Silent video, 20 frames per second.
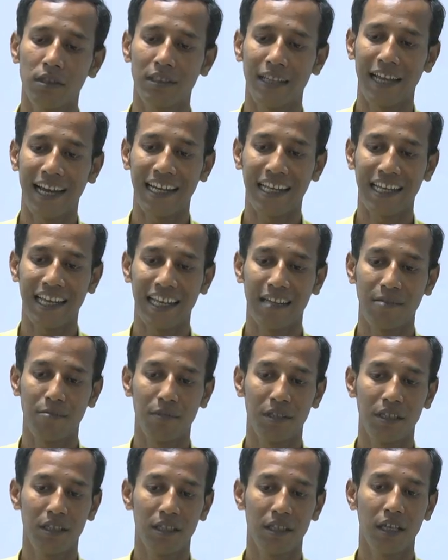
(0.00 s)
that can
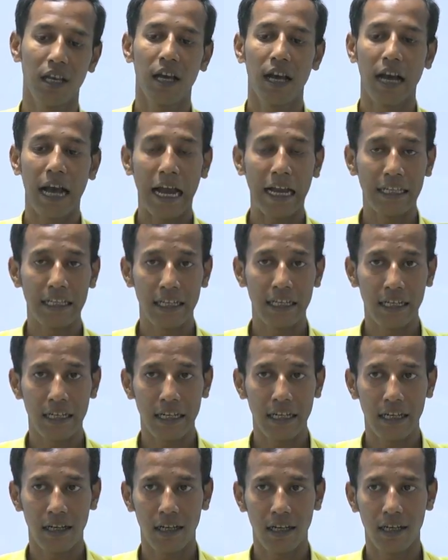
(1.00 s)
be either
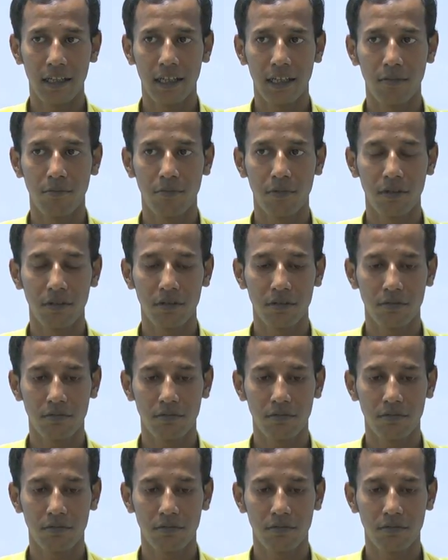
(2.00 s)
that means